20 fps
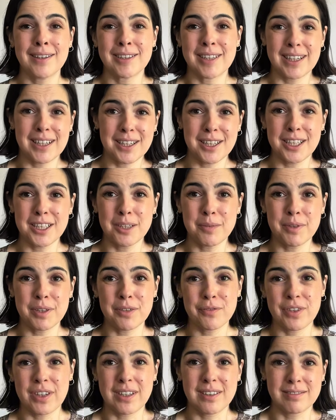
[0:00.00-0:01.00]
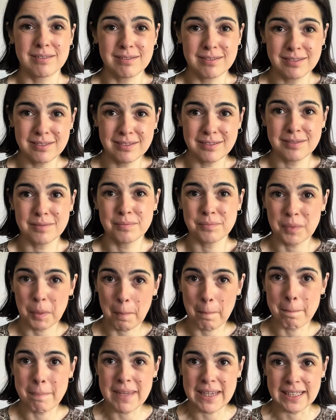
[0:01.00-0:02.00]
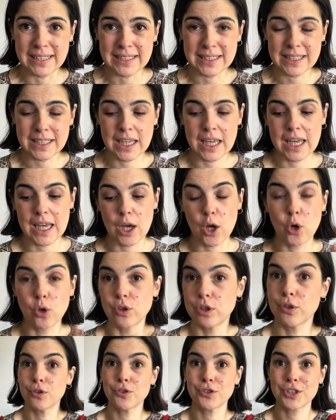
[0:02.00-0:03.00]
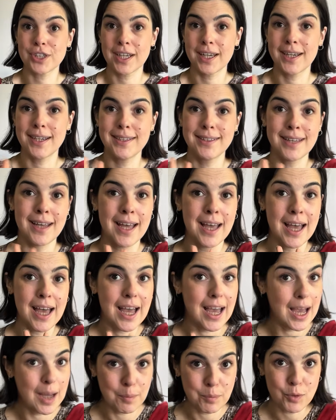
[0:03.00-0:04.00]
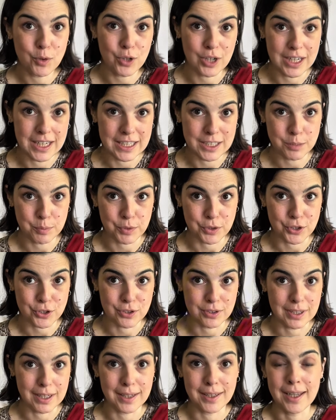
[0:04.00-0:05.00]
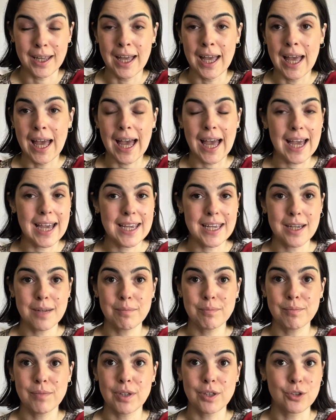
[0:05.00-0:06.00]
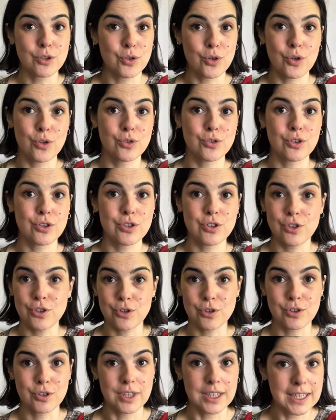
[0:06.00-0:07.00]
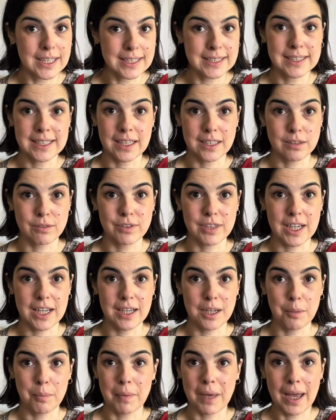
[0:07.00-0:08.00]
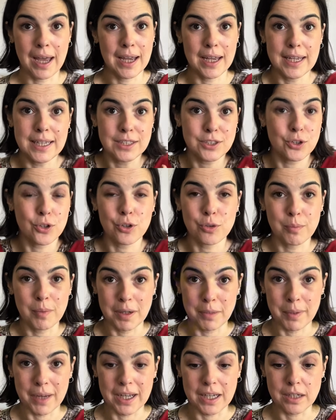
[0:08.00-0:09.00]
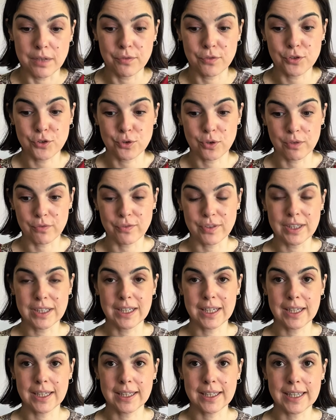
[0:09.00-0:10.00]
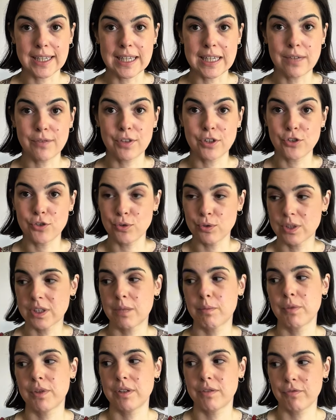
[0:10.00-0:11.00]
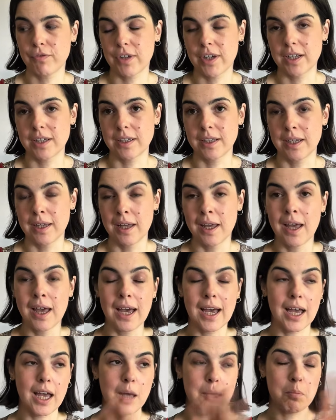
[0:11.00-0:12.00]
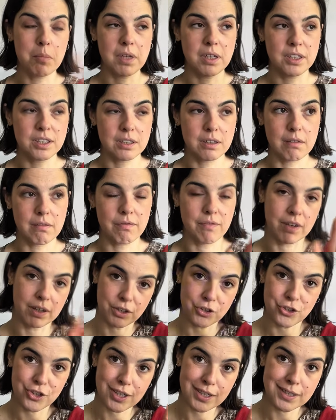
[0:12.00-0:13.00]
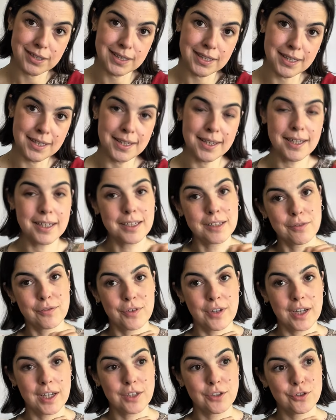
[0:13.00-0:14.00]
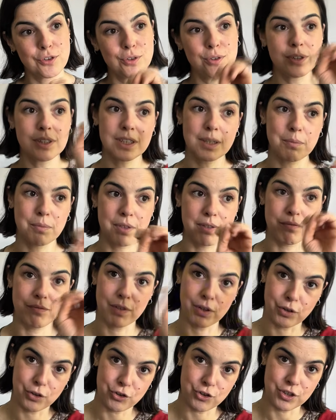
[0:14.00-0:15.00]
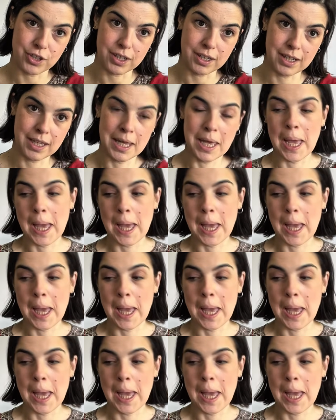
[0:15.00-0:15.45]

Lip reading: are a little bit of a miss. On the other side, I'm not a lace person. Like, I am not your lace kind of gal. It's not my vibe. So I feel like if I choose something fun, I miss functionality. And if I choose something functional,